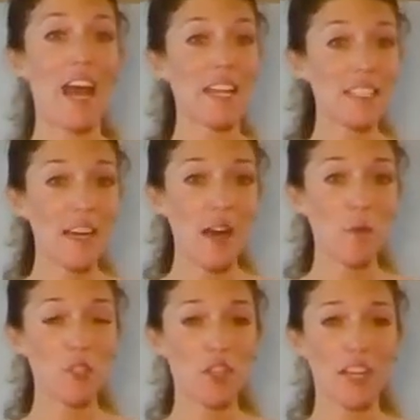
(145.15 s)

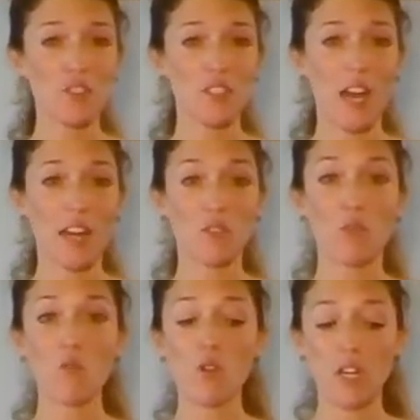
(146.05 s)
anytime we change a
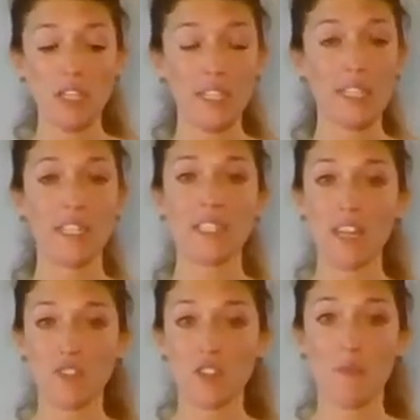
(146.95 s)
task or
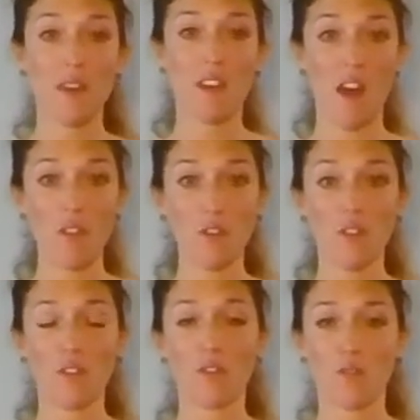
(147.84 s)
touch something other
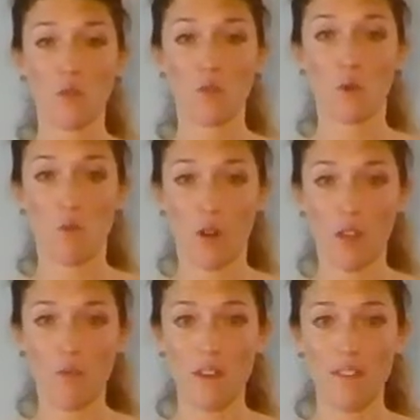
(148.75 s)
than the food we're
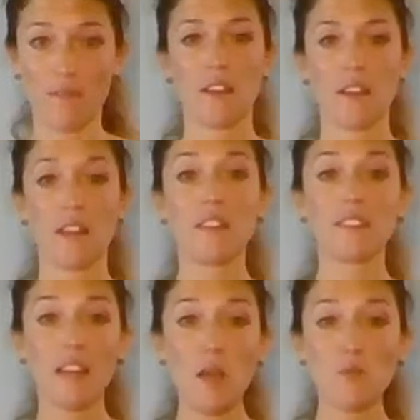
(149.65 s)
working with. The
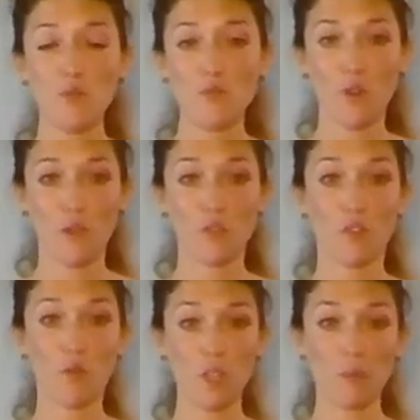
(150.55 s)
same rule goes
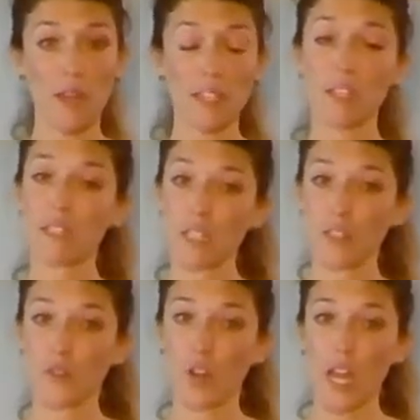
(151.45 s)
for your workspace as
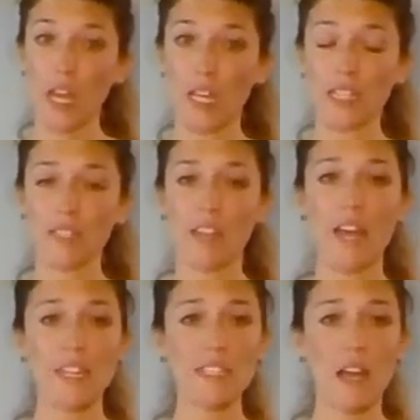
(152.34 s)
does for your hands.
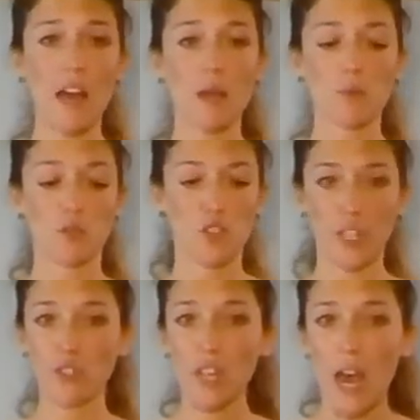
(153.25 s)
Anytime you
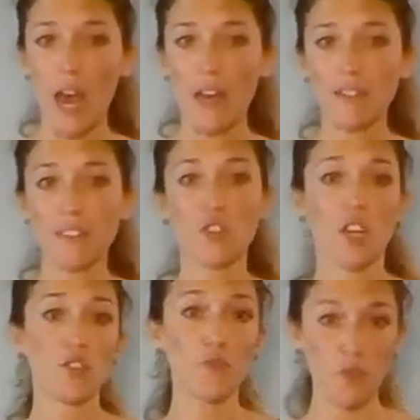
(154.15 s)
change a task,
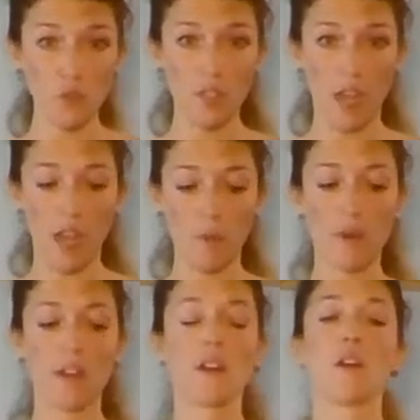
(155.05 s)
change a food type,
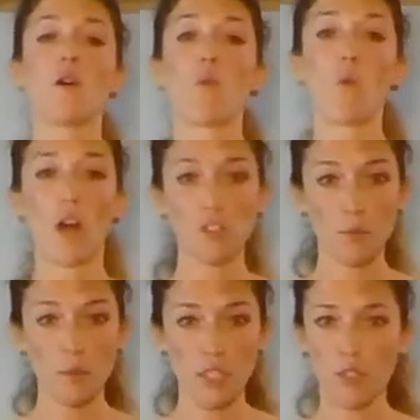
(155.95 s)
wash
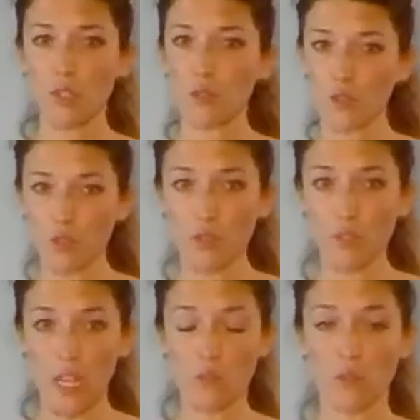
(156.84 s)
your materials, your
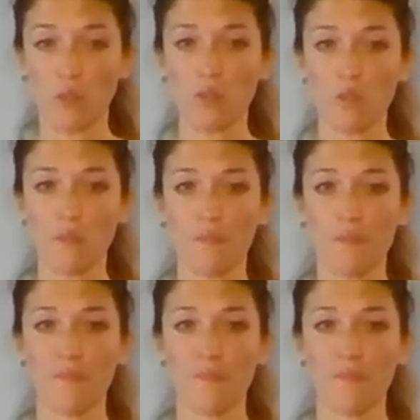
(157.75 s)
utensils,